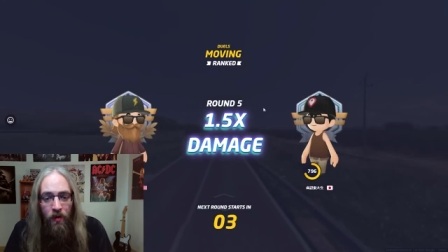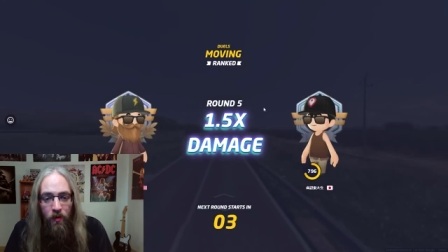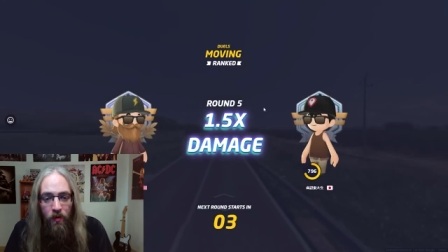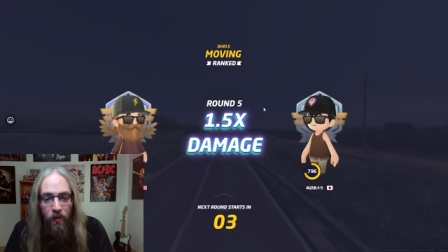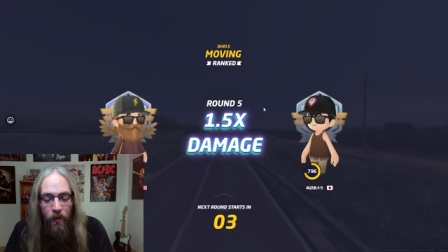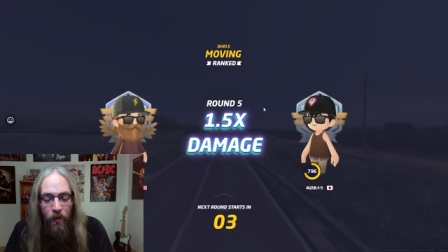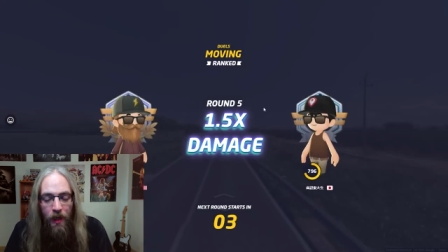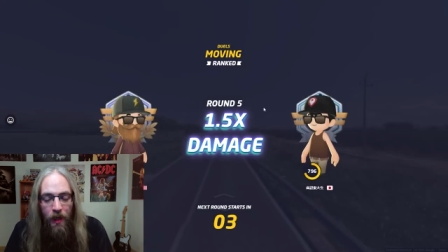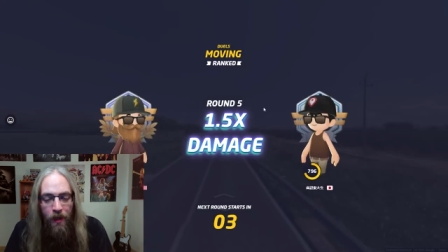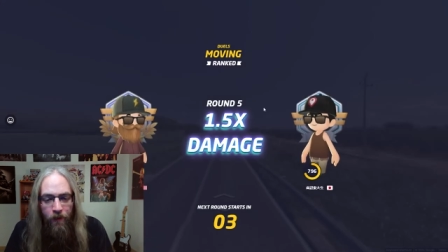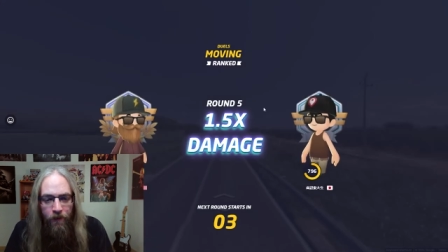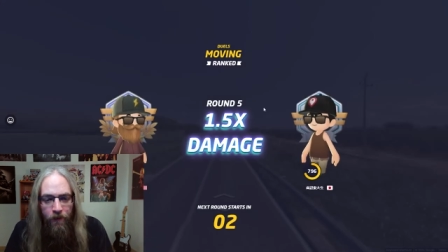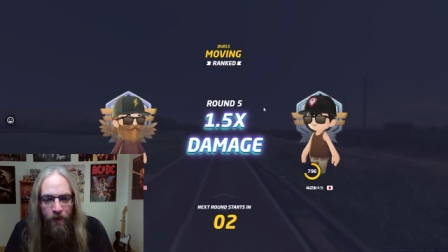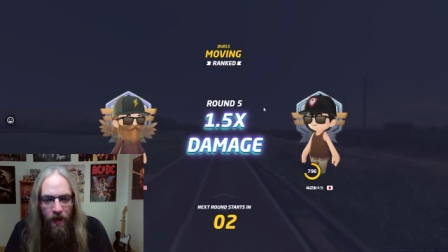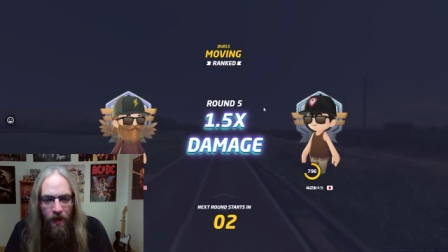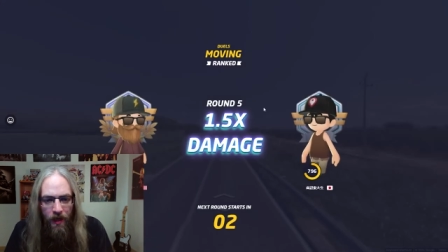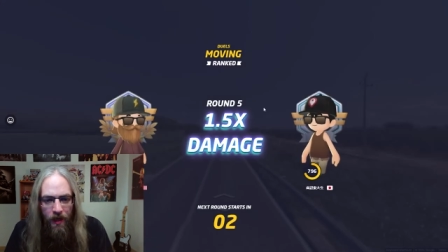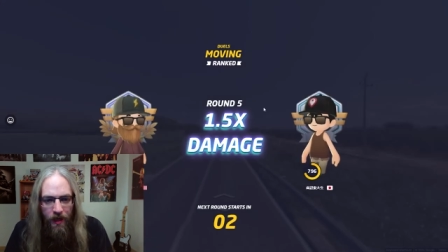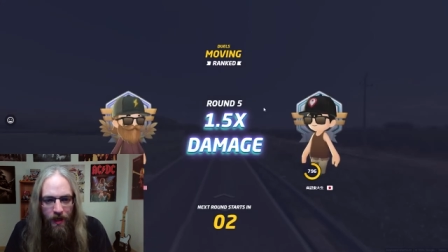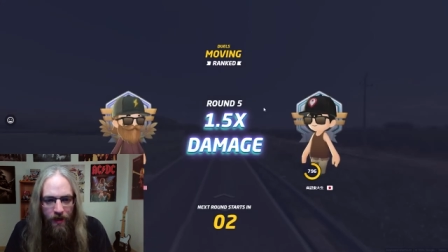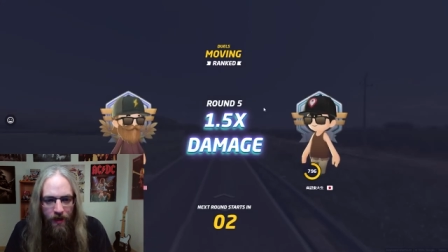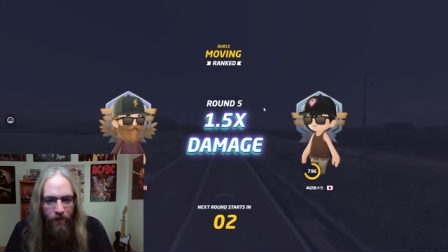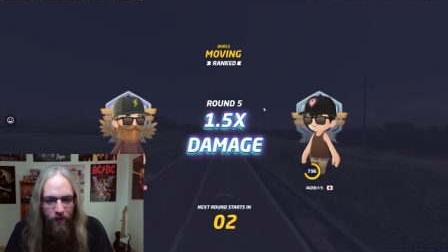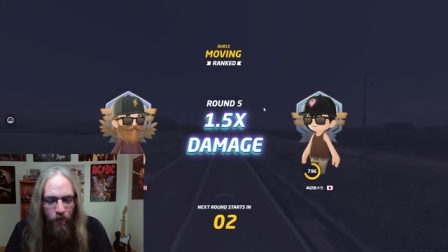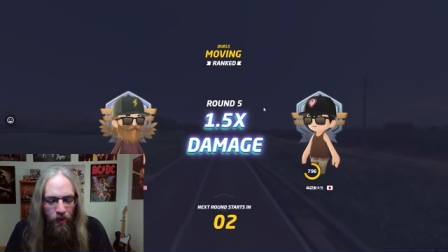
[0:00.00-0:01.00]
Round
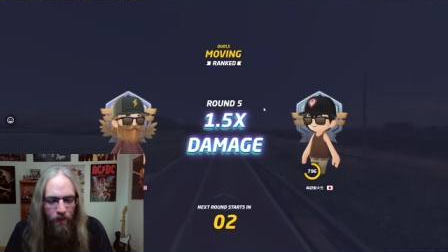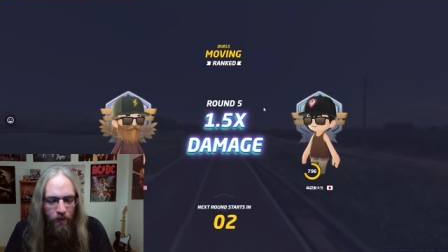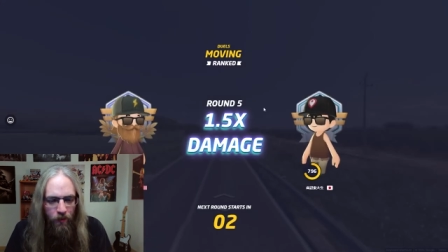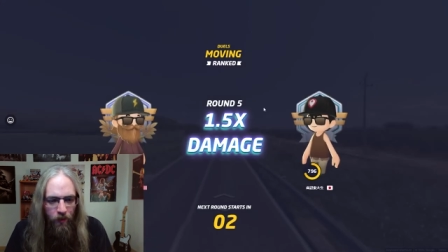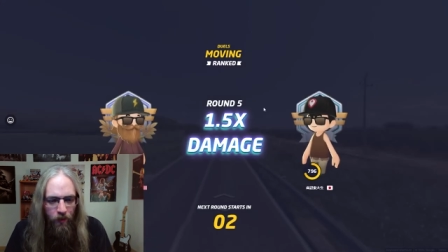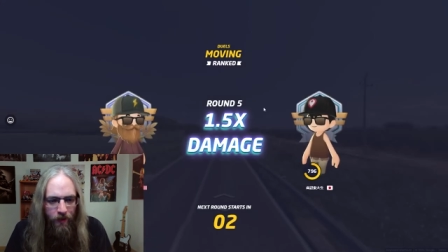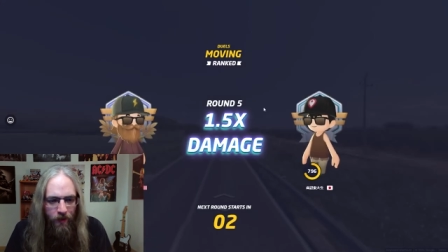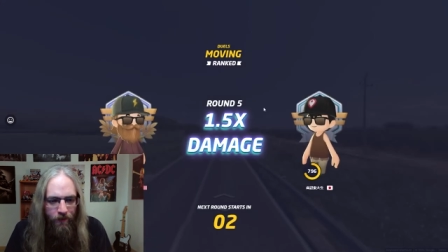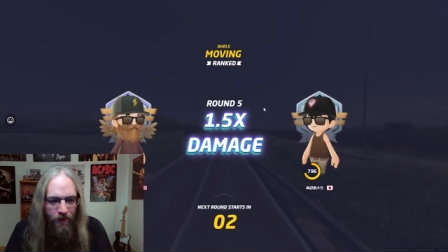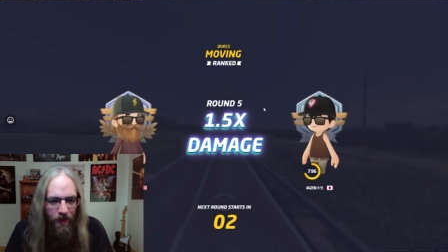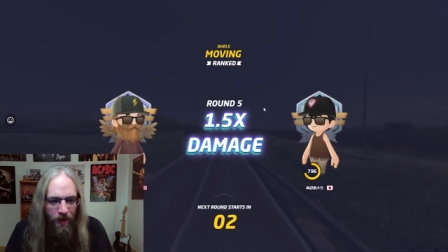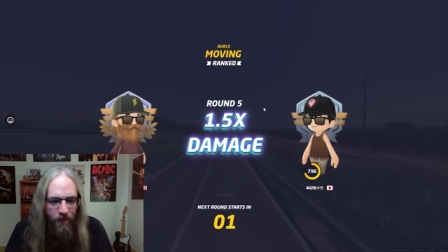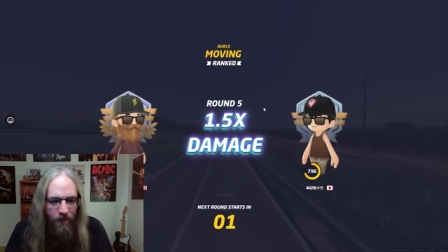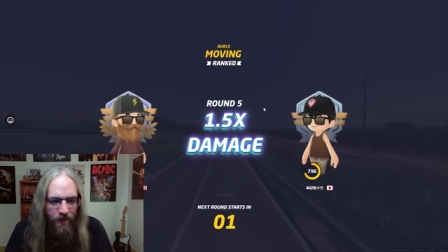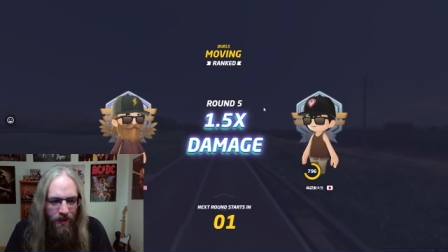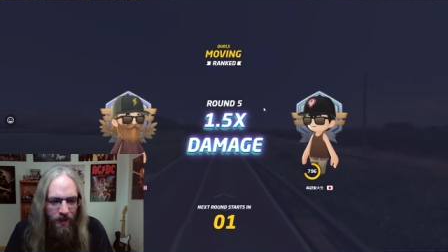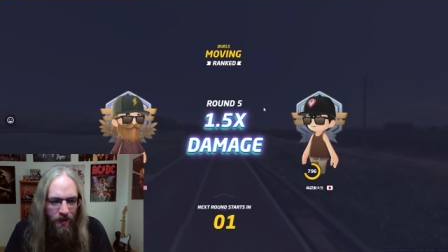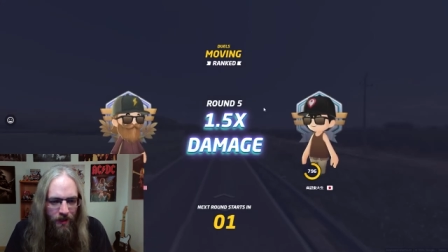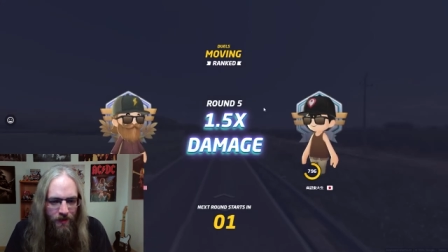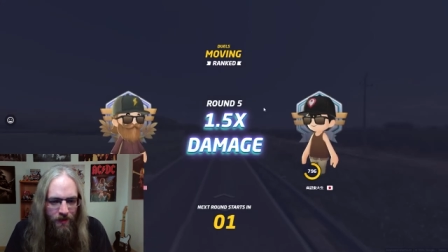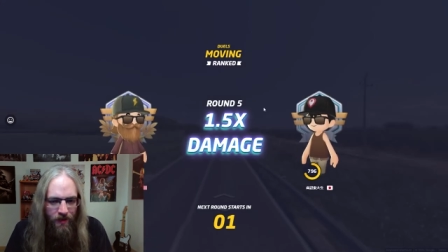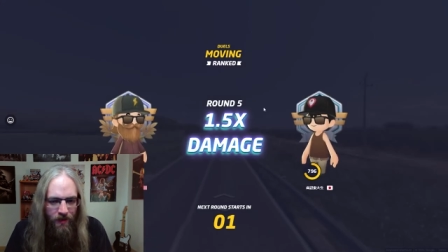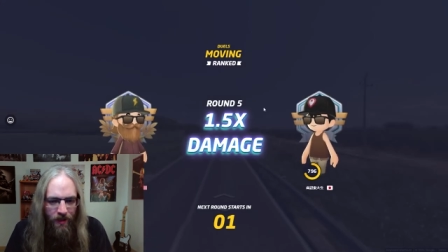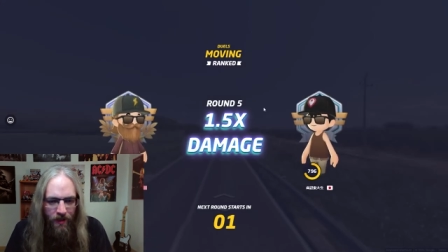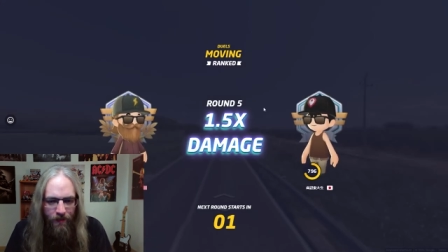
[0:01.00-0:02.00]
5, 1.5
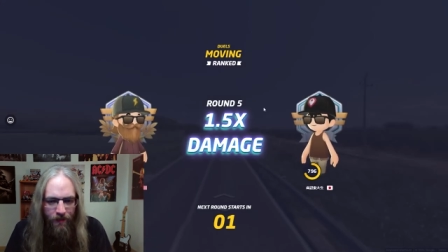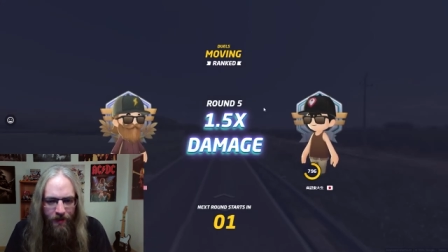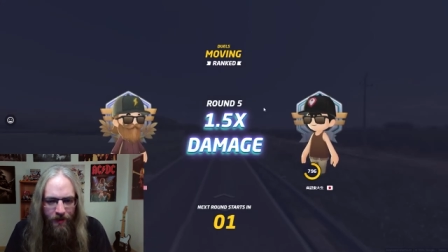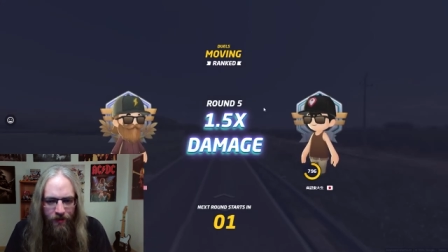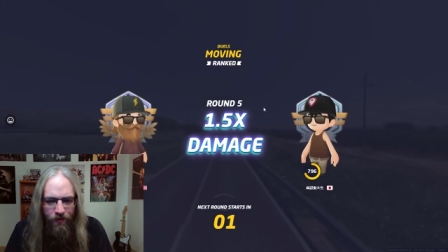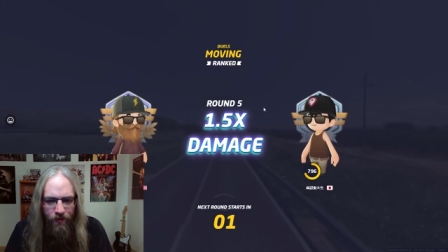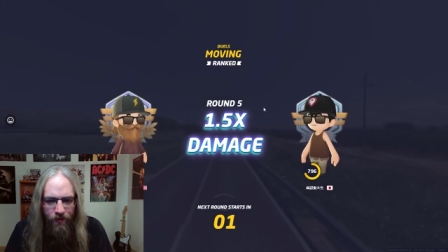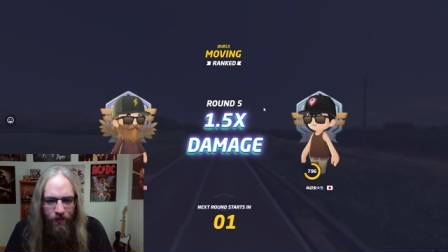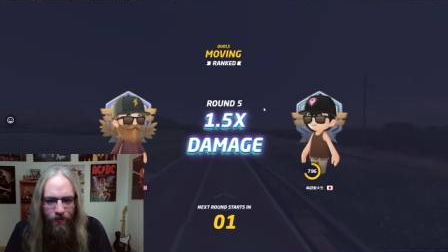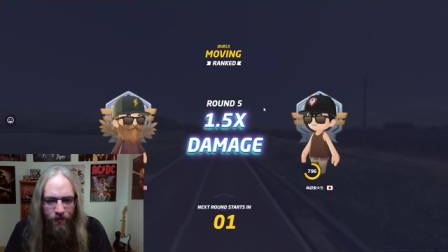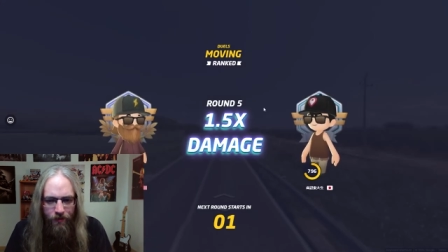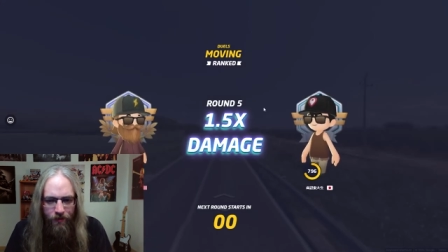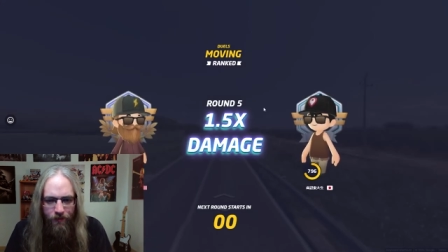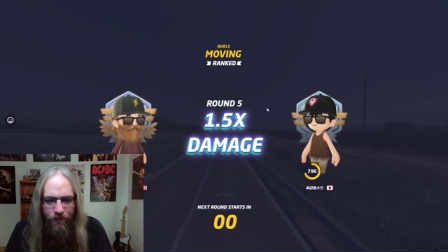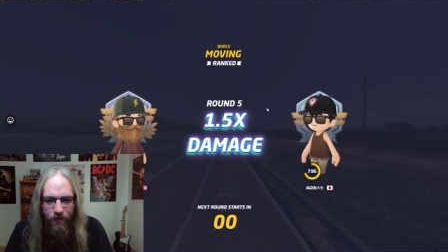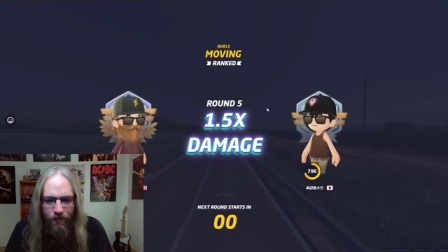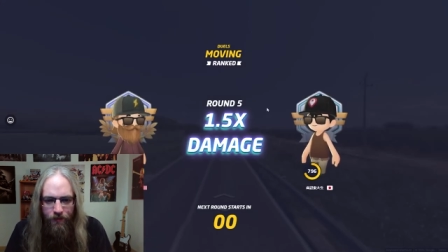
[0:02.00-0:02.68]
times damage.